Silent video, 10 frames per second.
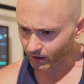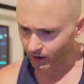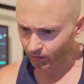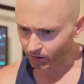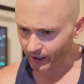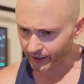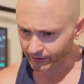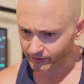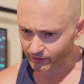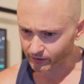All
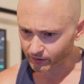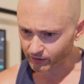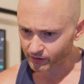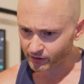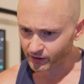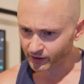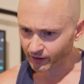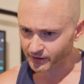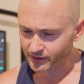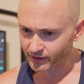right.
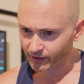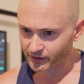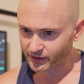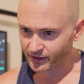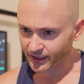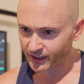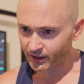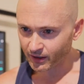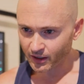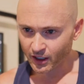Let's
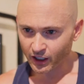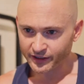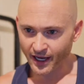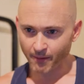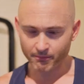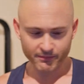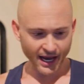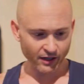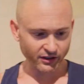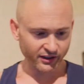see. Yep,
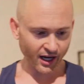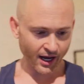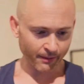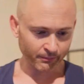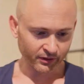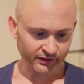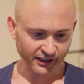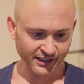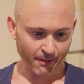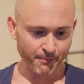now's the time.
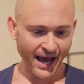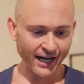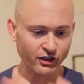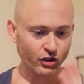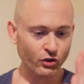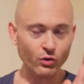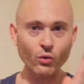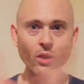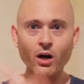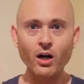Let's get back
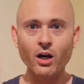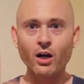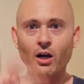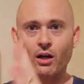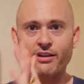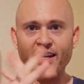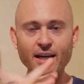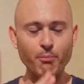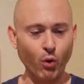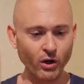to
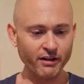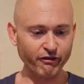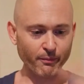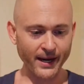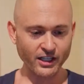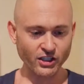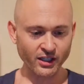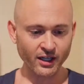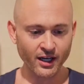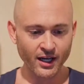the important
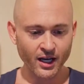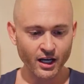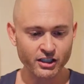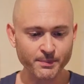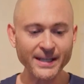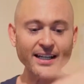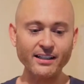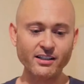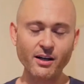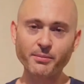information.
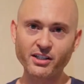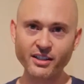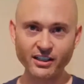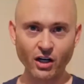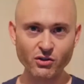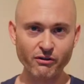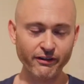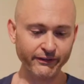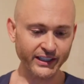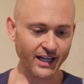Speediance is up to
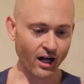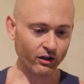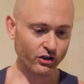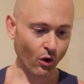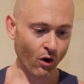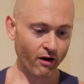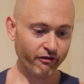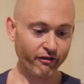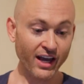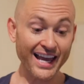$650
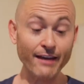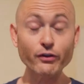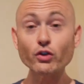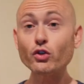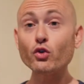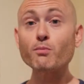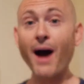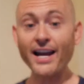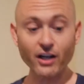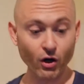off. If you use
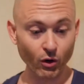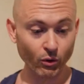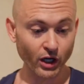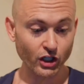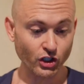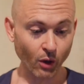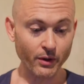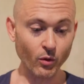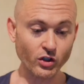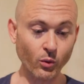my code
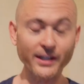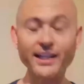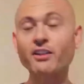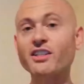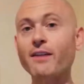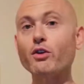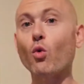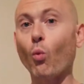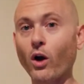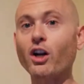Joey120, it'll save
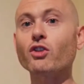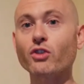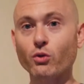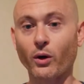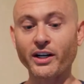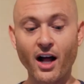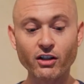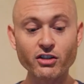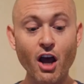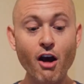you
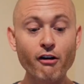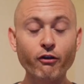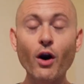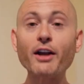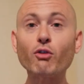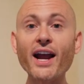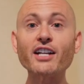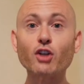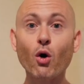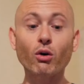$120 for a
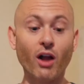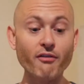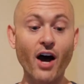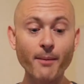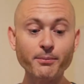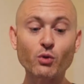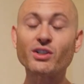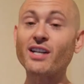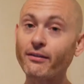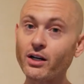grand total of up to
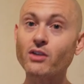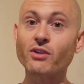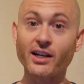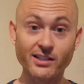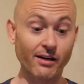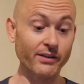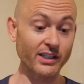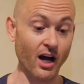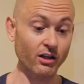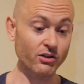
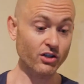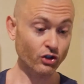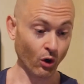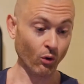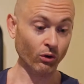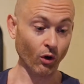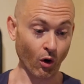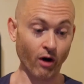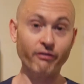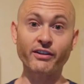$770 total
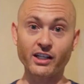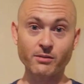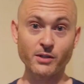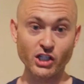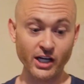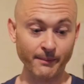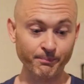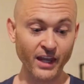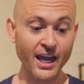off this machine.